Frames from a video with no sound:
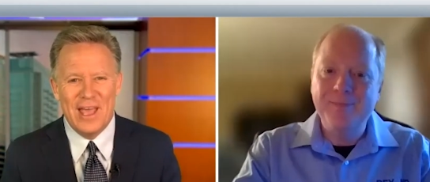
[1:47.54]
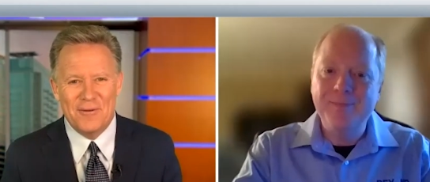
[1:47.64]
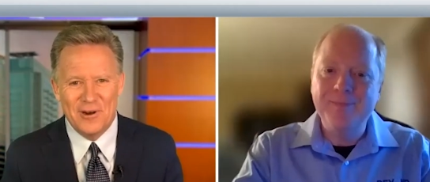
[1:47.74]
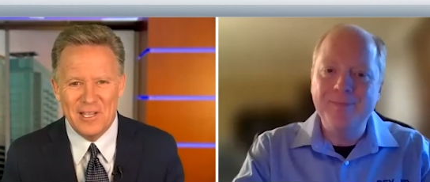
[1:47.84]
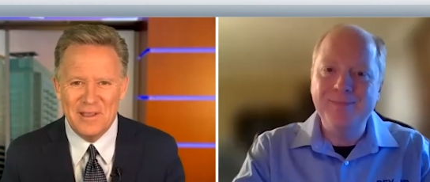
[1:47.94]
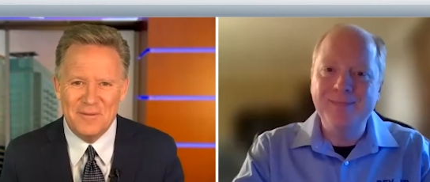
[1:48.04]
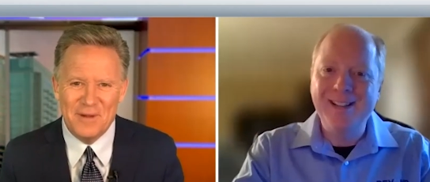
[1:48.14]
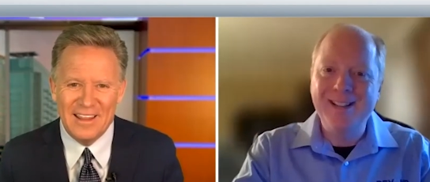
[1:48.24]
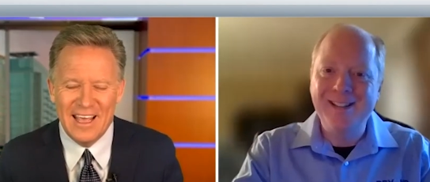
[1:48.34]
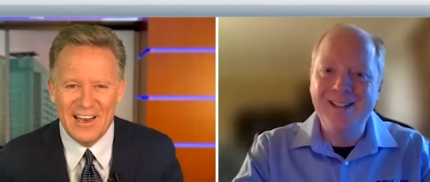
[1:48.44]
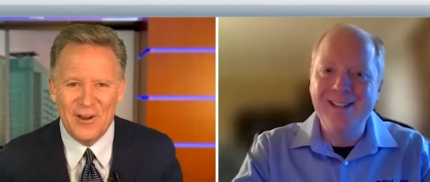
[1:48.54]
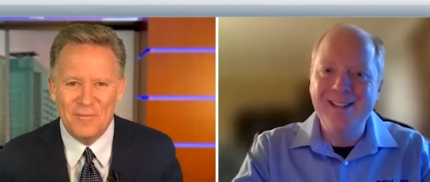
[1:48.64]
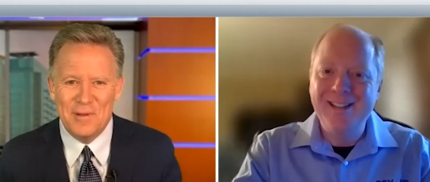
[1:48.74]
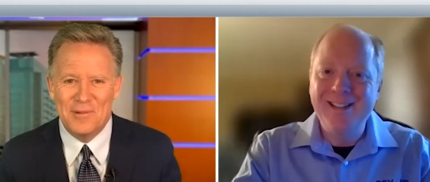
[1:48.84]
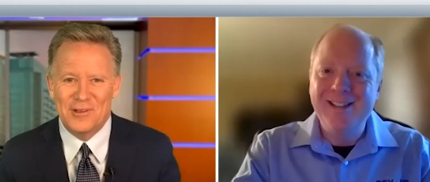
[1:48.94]
Speaker 1: What do you mean by that? I know
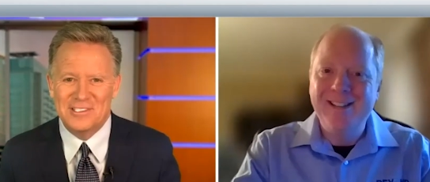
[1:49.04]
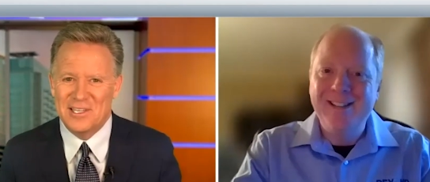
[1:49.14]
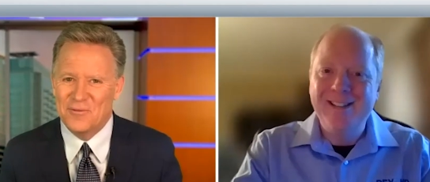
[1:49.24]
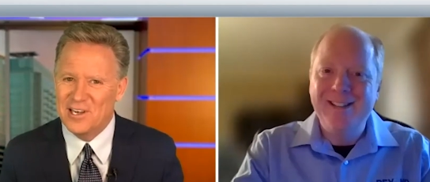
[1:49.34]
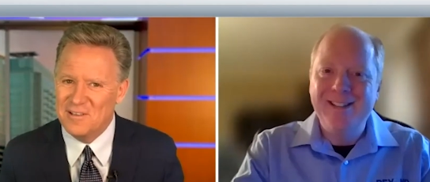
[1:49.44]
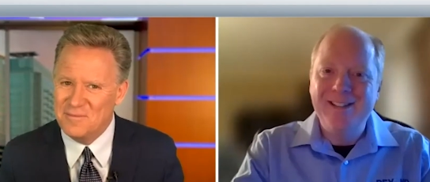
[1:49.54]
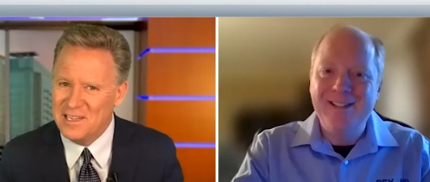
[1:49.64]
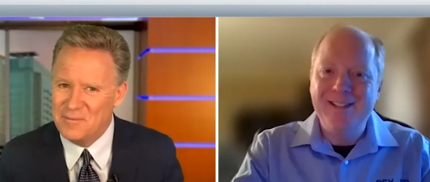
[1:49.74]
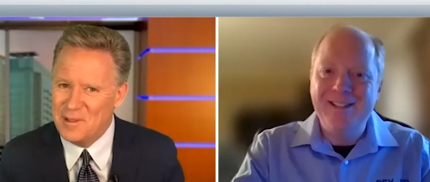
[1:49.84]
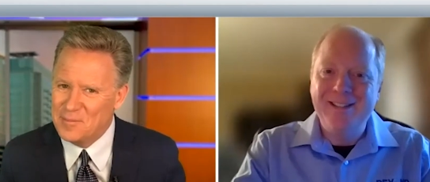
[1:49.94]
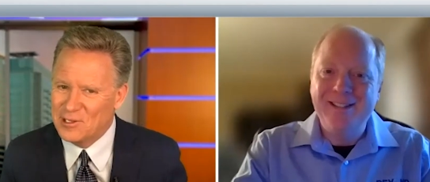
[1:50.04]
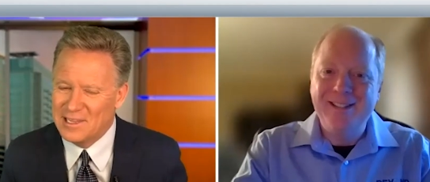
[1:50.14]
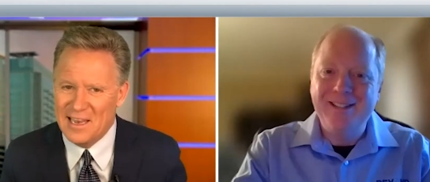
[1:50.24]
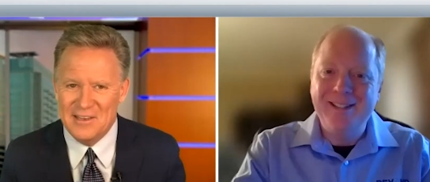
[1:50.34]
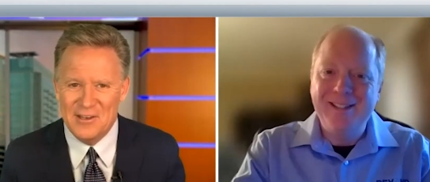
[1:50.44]
people are going to say, what do you mean people
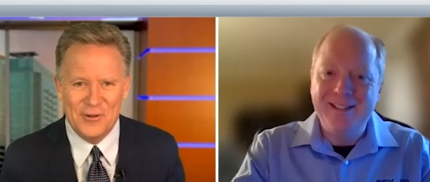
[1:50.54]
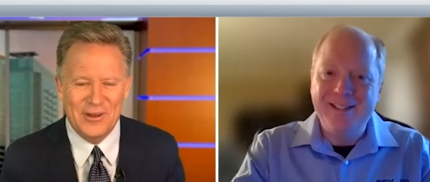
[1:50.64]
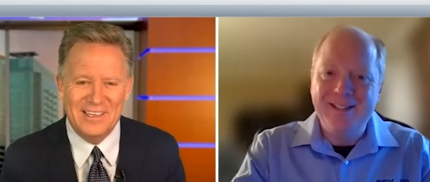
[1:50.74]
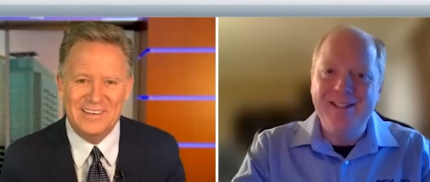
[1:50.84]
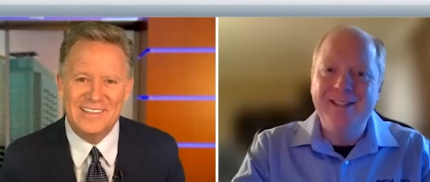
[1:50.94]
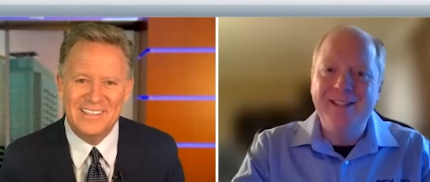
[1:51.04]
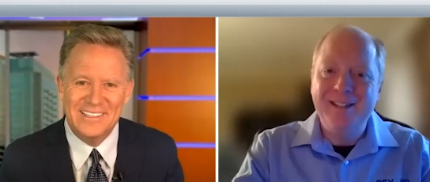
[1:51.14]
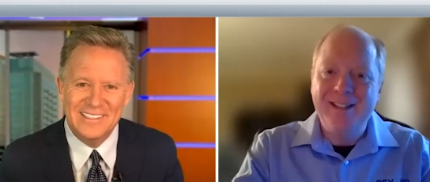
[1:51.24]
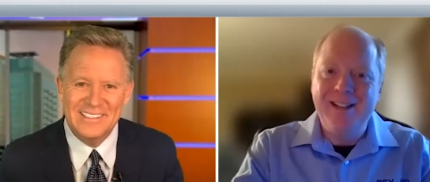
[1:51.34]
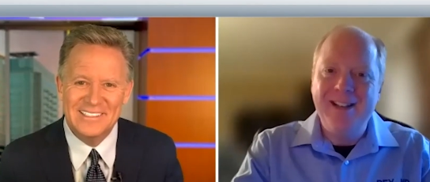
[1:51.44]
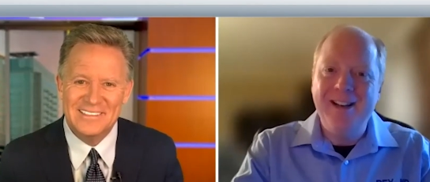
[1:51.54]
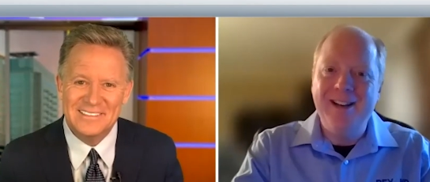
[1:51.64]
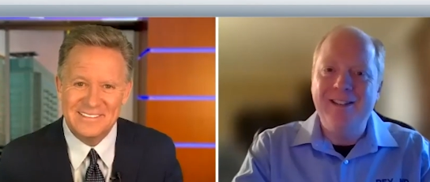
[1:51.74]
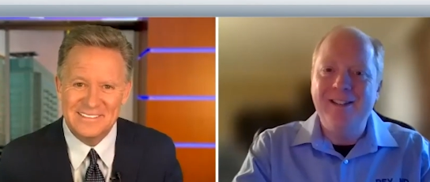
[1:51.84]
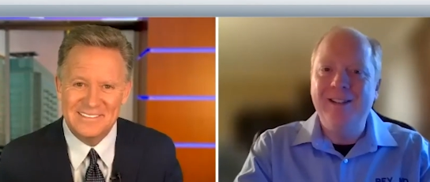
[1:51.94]
letting you in?
Speaker 2: Yeah.
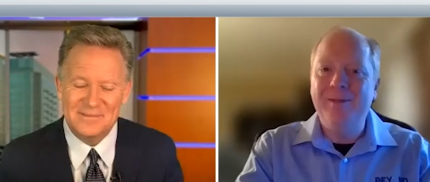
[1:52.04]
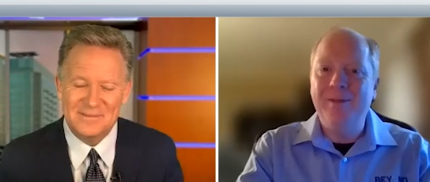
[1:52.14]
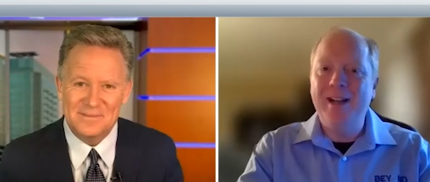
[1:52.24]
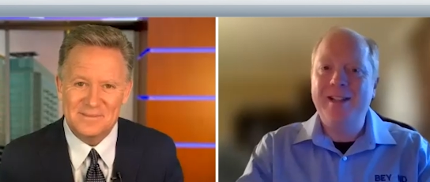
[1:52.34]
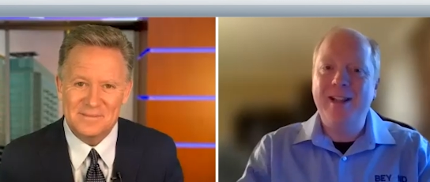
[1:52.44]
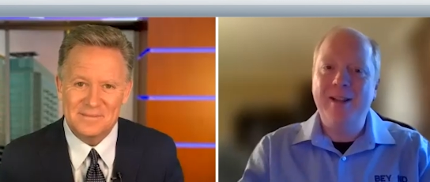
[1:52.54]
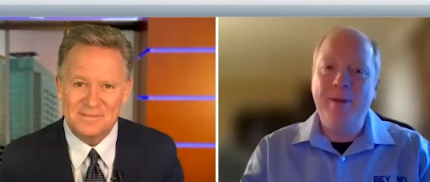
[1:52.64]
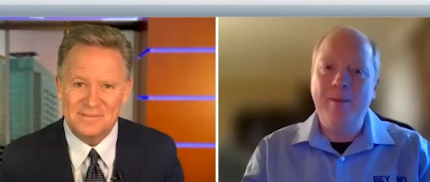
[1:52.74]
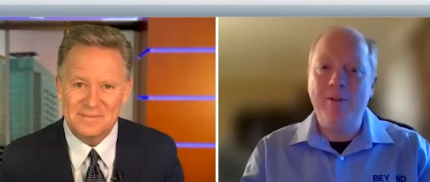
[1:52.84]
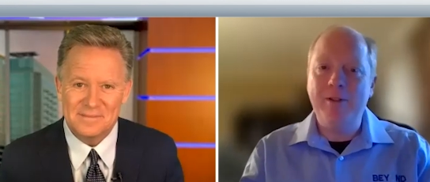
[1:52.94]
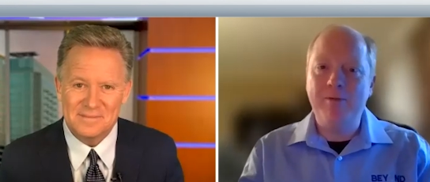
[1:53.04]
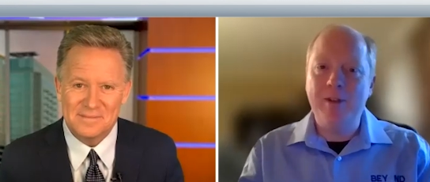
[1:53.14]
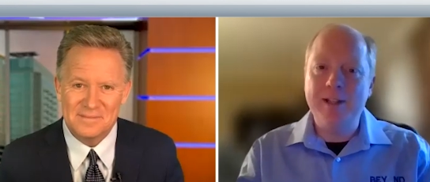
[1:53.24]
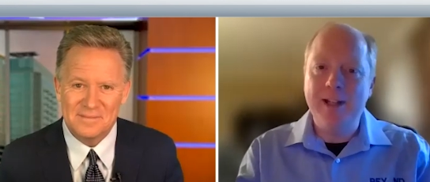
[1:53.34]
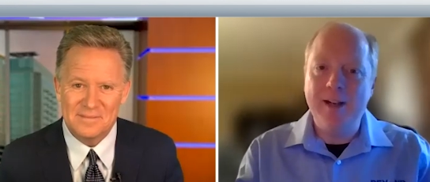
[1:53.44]
Uh, when I say that, people always raise
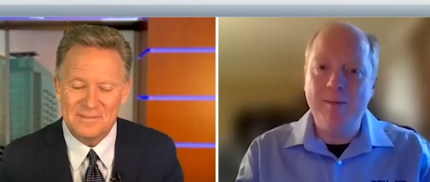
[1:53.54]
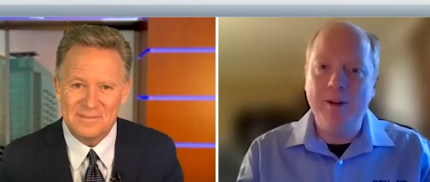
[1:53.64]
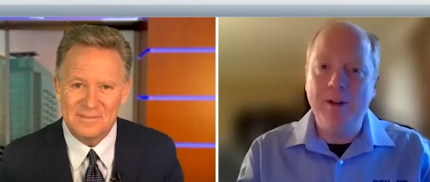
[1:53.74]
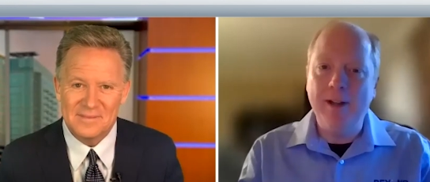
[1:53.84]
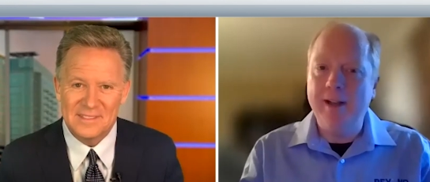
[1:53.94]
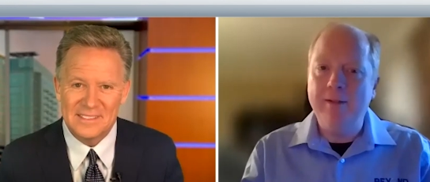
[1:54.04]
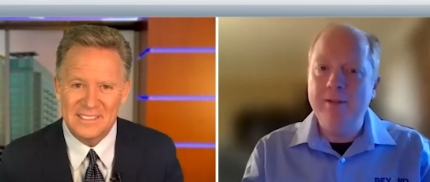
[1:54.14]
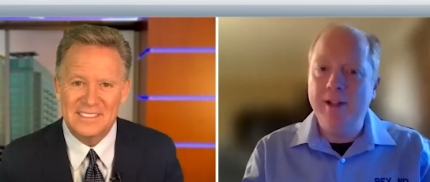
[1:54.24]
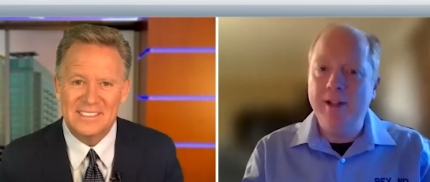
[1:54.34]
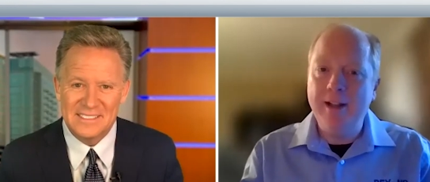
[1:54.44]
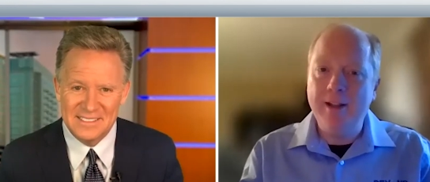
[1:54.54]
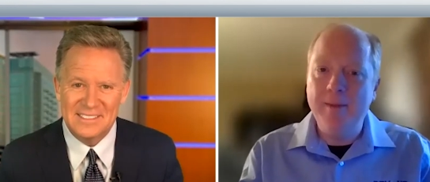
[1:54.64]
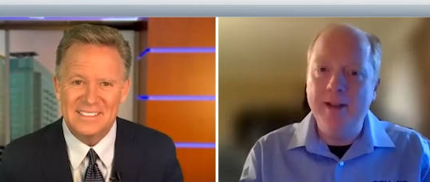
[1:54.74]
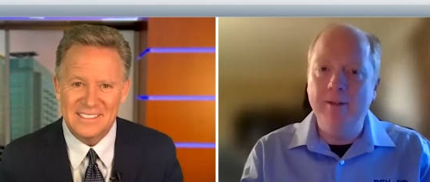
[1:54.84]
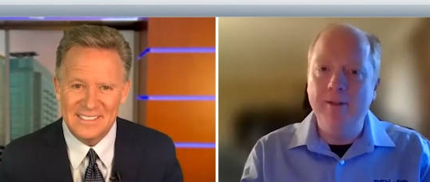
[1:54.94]
an eyebrow, like who's letting them
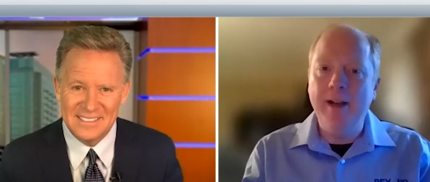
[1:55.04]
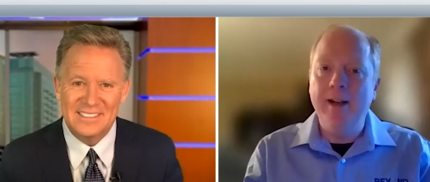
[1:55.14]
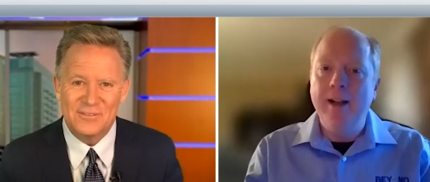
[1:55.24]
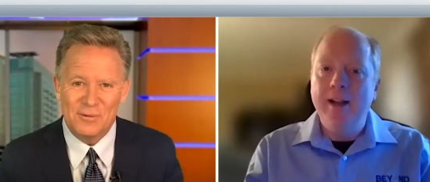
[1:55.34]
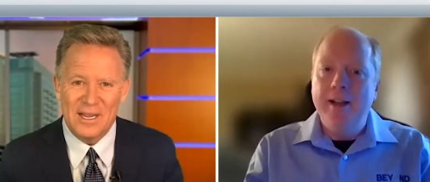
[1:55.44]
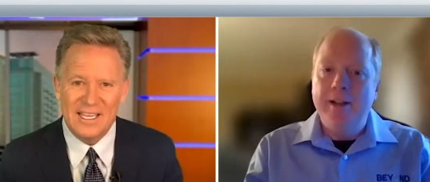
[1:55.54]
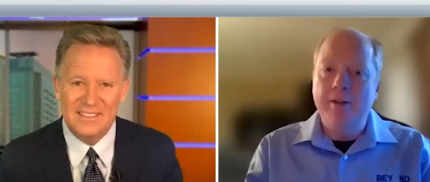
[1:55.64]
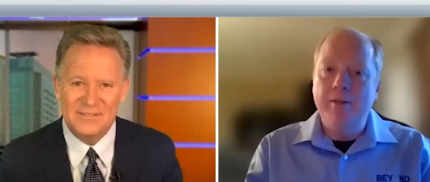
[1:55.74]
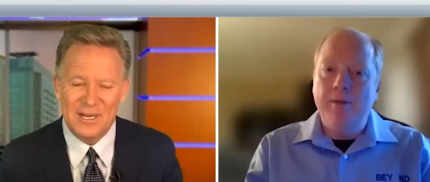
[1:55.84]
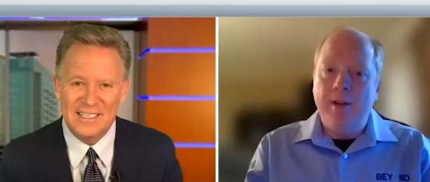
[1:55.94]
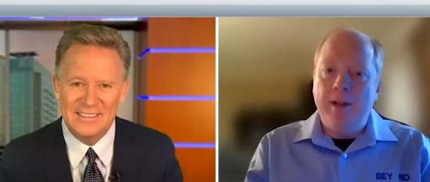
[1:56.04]
in, right?
Speaker 1: Right, so, right.